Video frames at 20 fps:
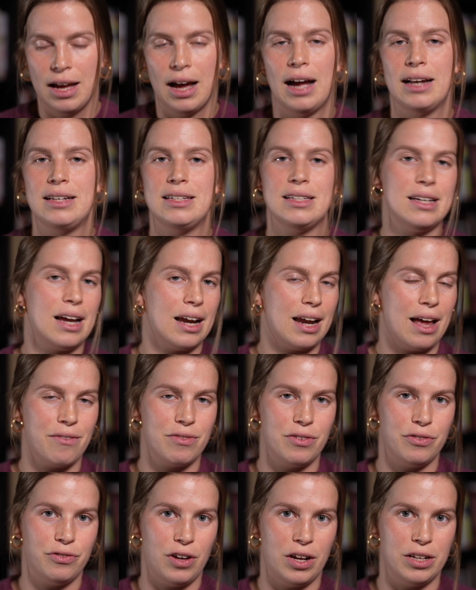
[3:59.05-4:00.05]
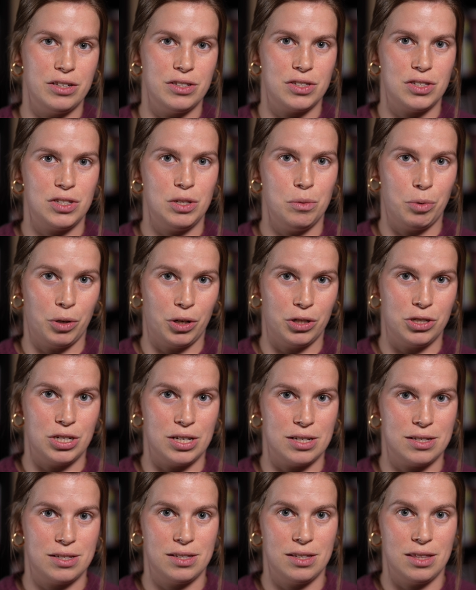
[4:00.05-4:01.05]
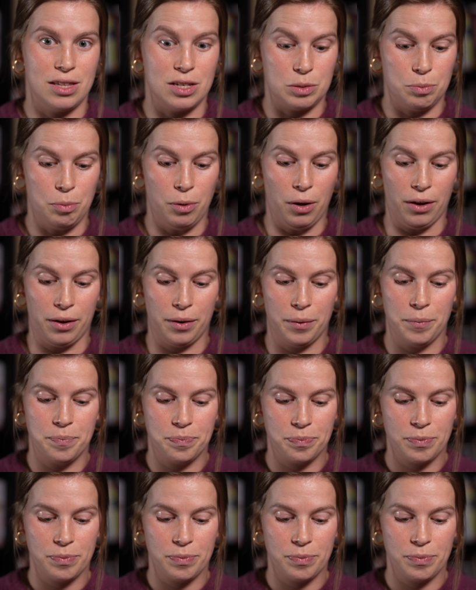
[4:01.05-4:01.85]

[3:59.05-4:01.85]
I did not have the funds to purchase this book.